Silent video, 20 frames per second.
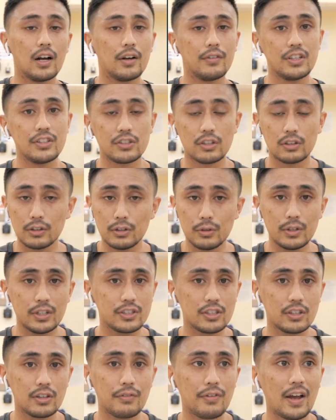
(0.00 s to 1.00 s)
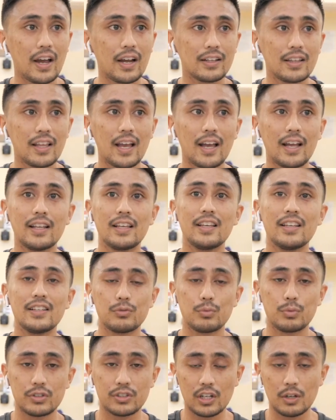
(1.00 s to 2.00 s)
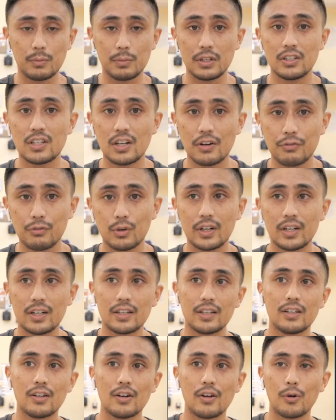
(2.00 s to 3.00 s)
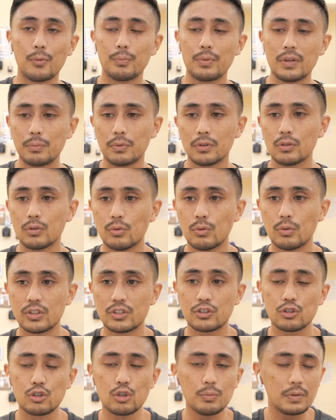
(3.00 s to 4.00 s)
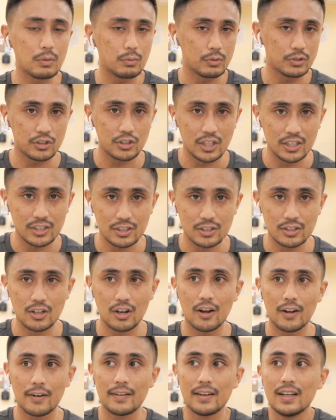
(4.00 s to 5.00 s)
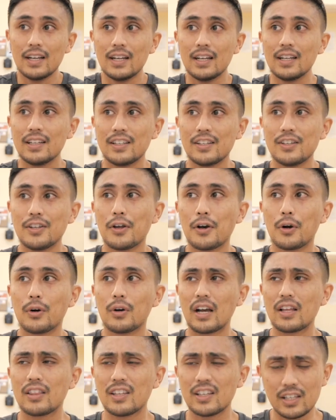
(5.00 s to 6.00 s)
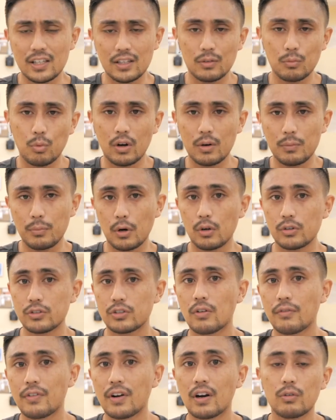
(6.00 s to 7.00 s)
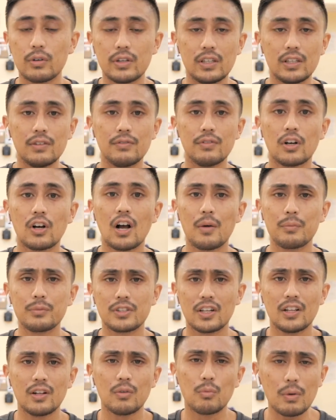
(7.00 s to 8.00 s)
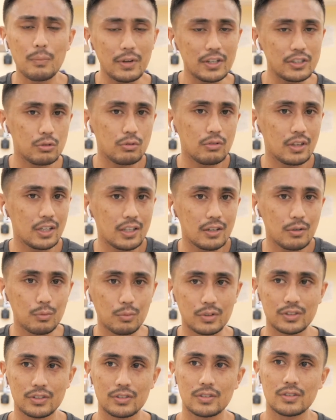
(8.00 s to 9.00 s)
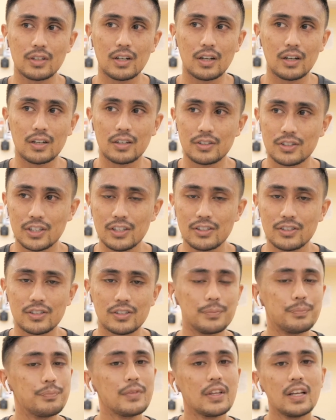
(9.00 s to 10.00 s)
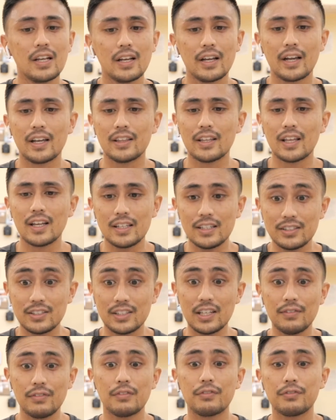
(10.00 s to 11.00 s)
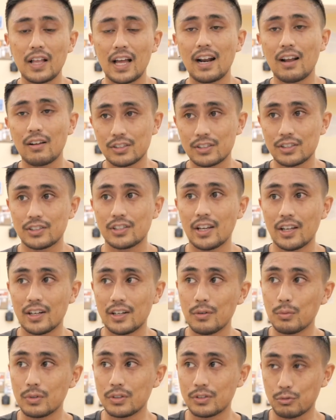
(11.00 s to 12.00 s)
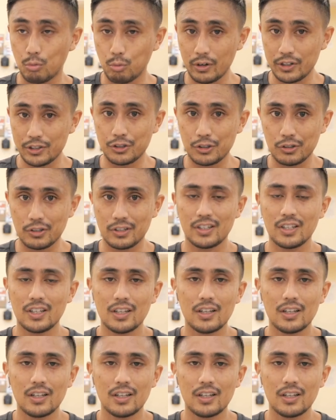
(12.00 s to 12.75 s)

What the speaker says: He's alluded to the fact that his was going to be different. You know, people who assumed it was Jason Todd, you know, I think he had one post on Vero, he even commented in, what makes you think it was Jason? And then he's even flat out said it was Richard